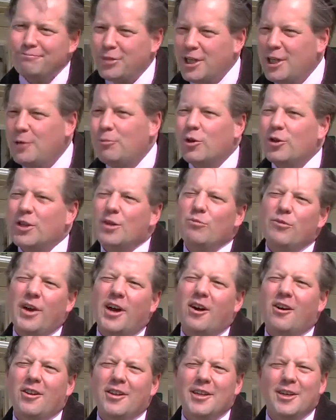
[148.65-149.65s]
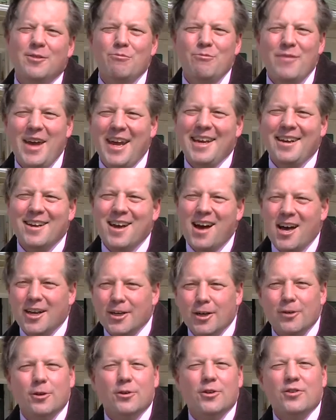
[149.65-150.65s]
People in Maryland may
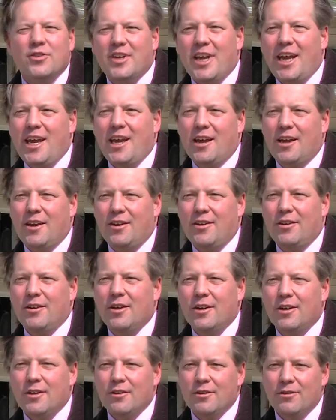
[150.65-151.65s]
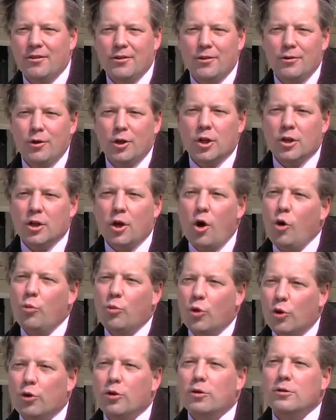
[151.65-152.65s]
not understand the
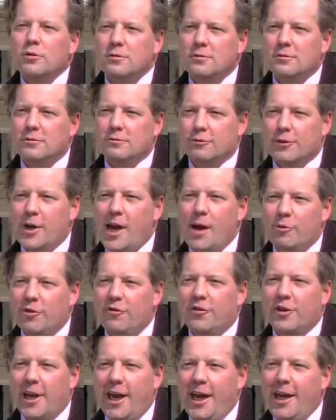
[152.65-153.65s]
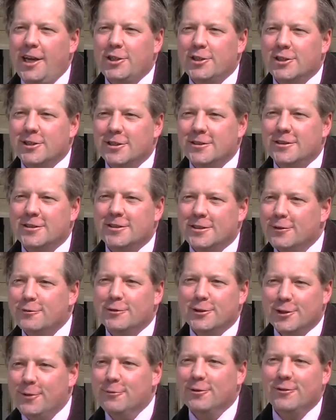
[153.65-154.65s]
global ramifications
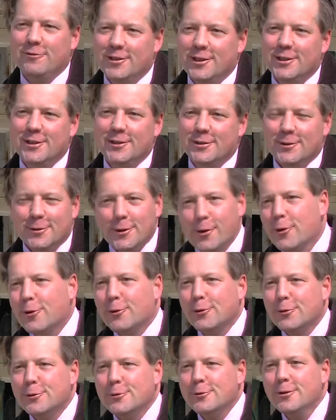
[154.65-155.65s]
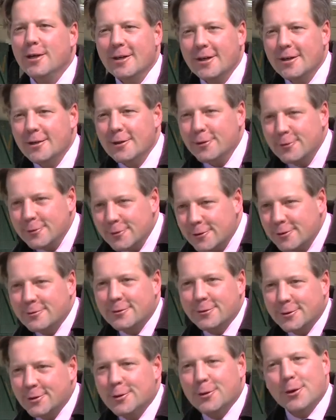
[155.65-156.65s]
of some of these local
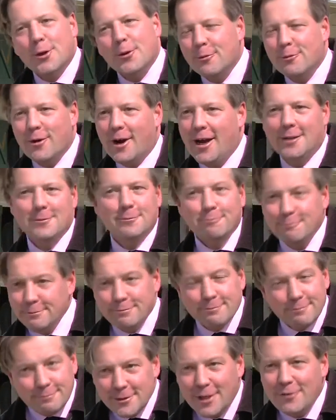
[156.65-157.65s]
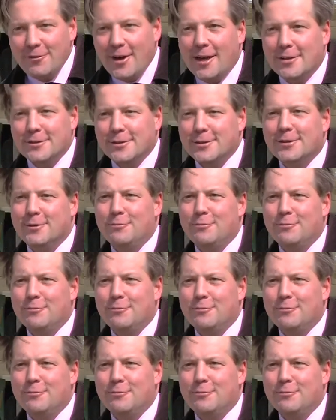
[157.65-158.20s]
thoroughbred events,